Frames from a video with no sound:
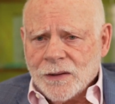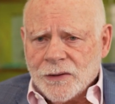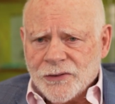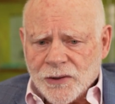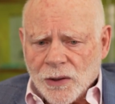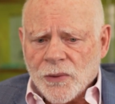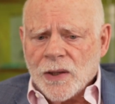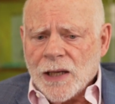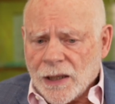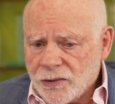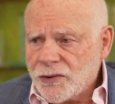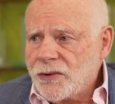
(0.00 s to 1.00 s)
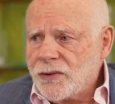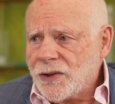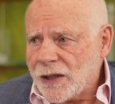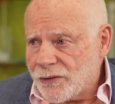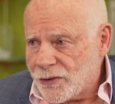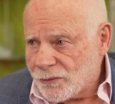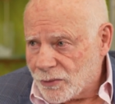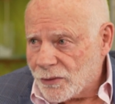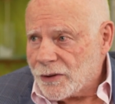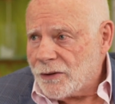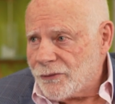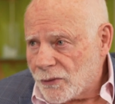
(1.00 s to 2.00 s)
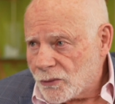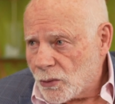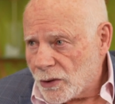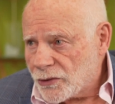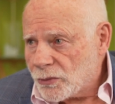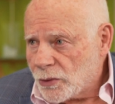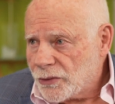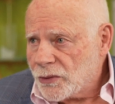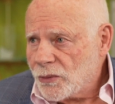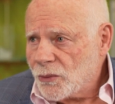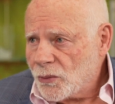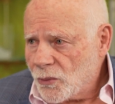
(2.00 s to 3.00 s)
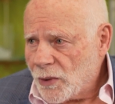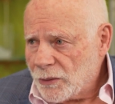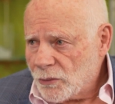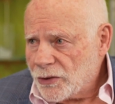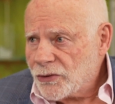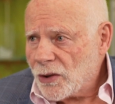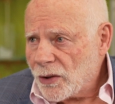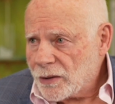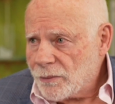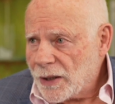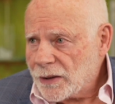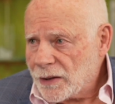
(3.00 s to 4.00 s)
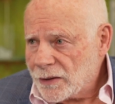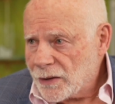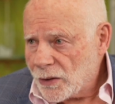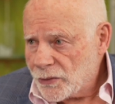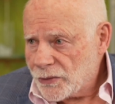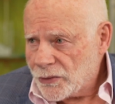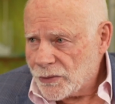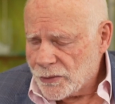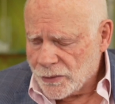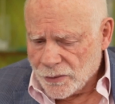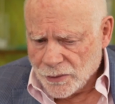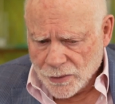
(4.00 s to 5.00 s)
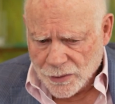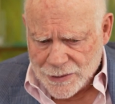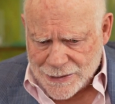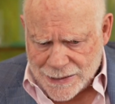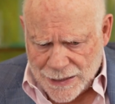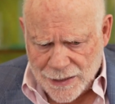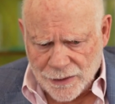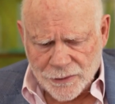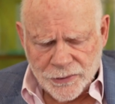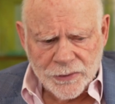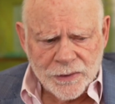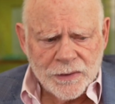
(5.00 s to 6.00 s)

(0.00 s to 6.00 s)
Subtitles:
So the next sense of relief, of course, was when we started making those sales.